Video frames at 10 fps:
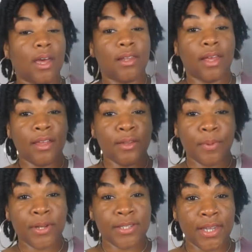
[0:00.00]
a lot of the
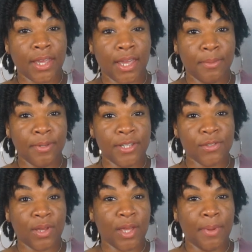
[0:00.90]
products that came in this
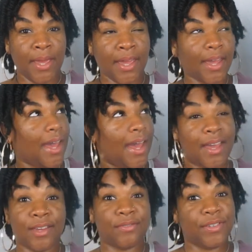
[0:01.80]
swag bag, I
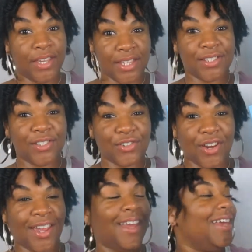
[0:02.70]
have yet to
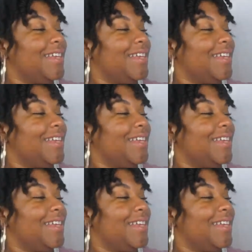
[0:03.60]
try.